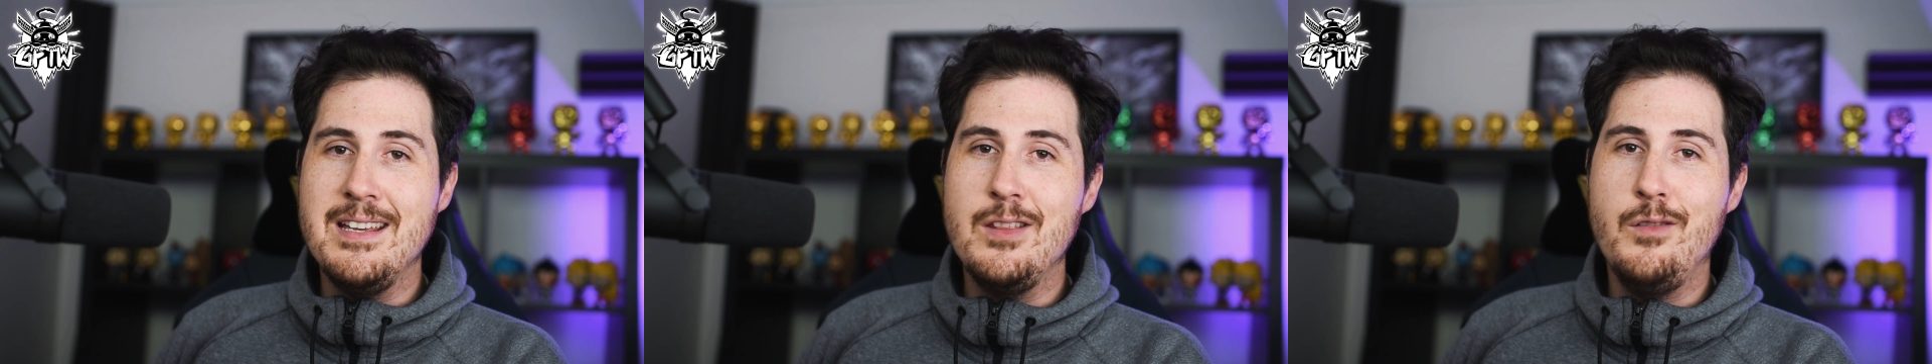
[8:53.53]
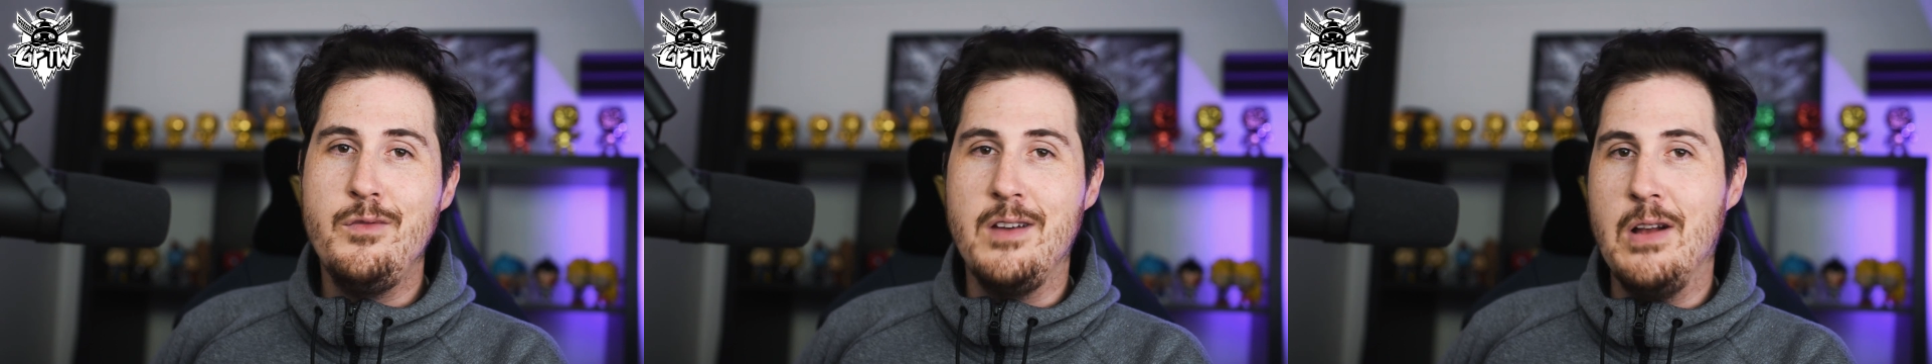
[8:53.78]
the
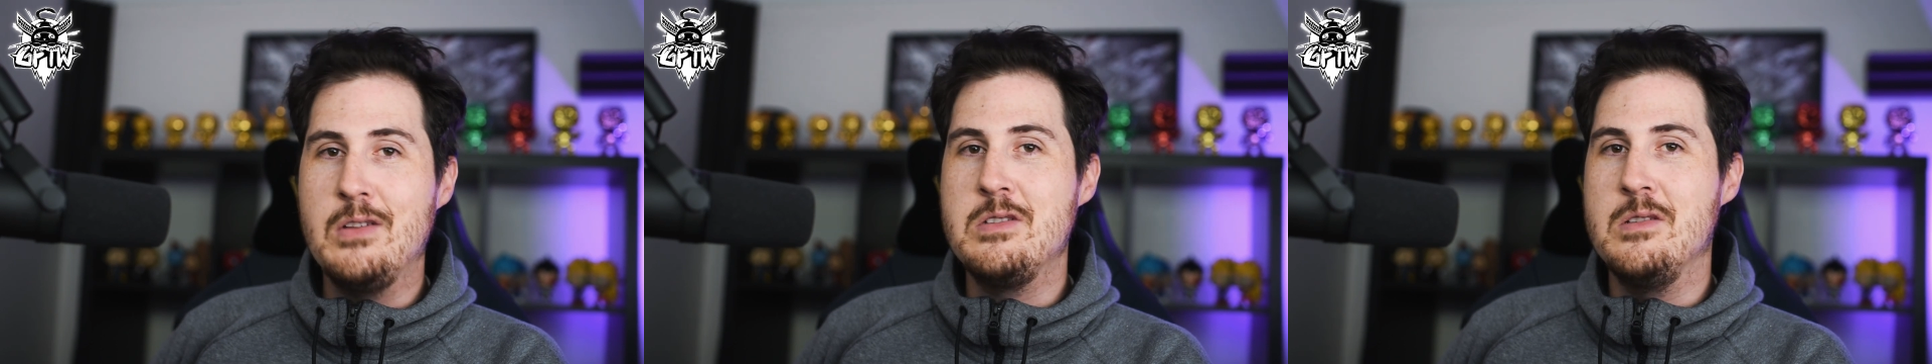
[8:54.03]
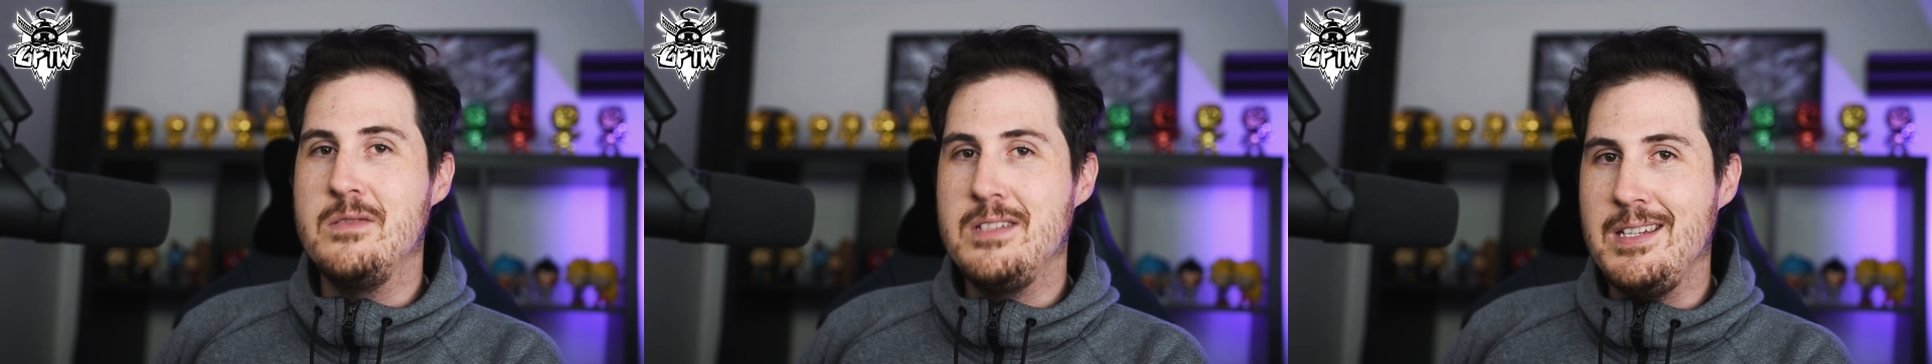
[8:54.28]
fountain
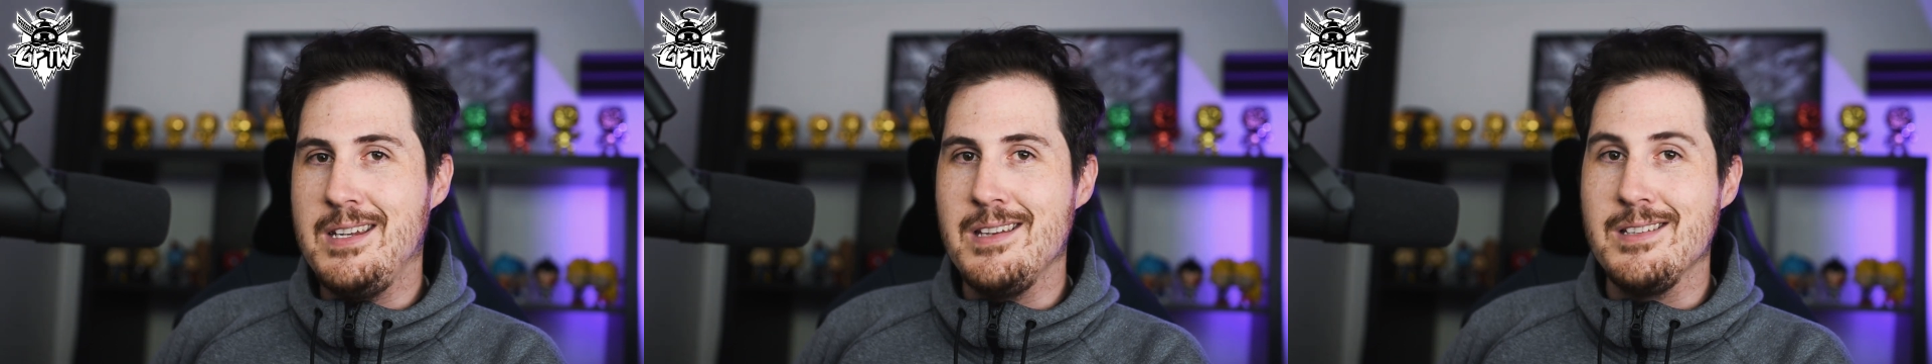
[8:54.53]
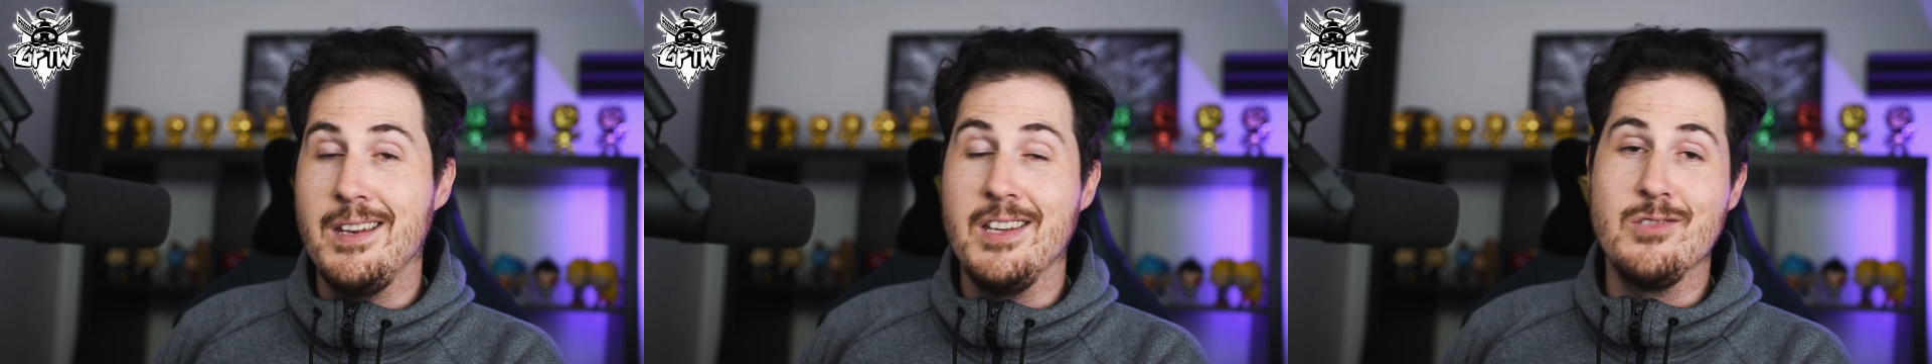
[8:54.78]
of tears
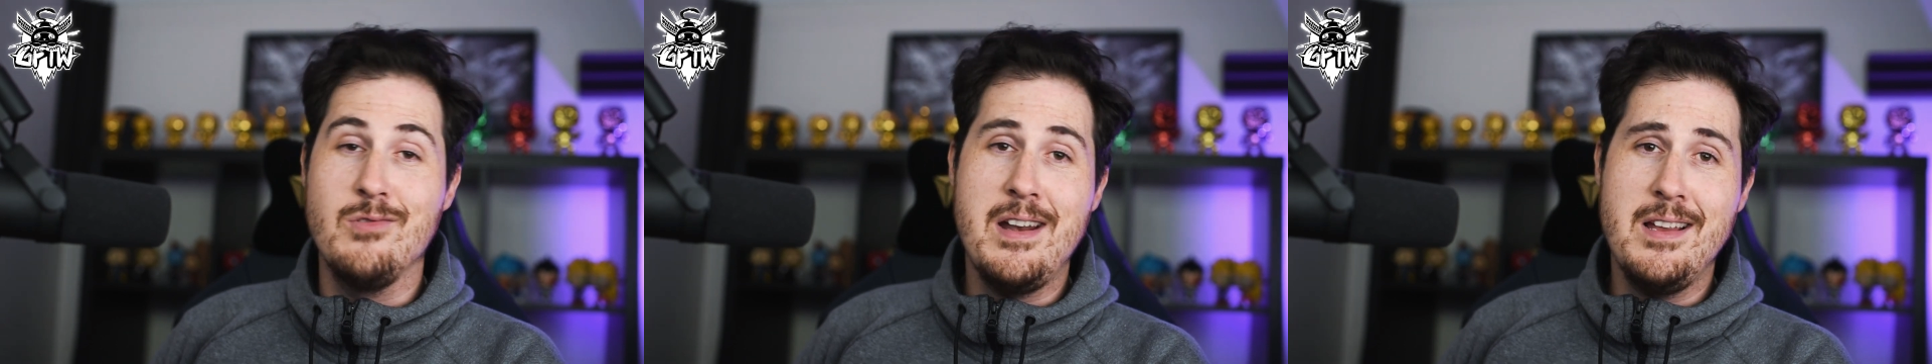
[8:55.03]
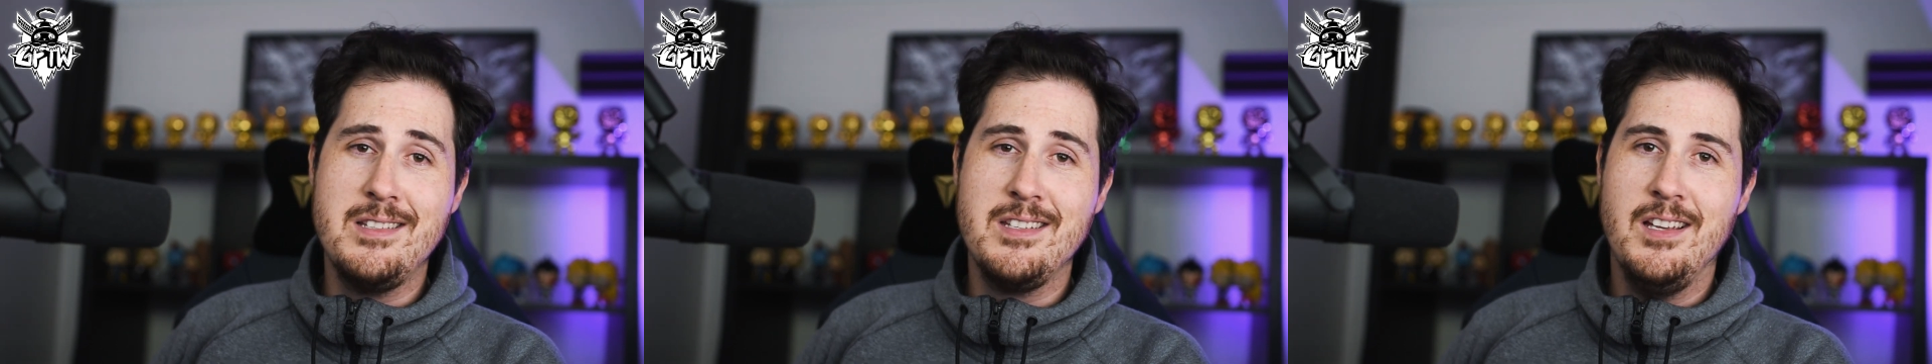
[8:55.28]
that is
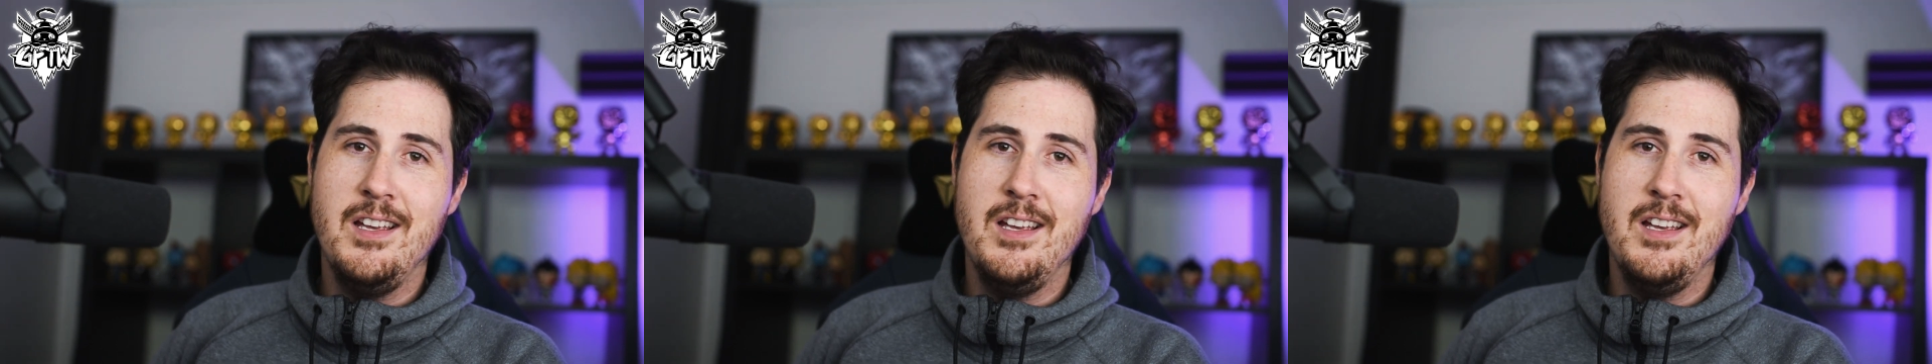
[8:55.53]
Reddit,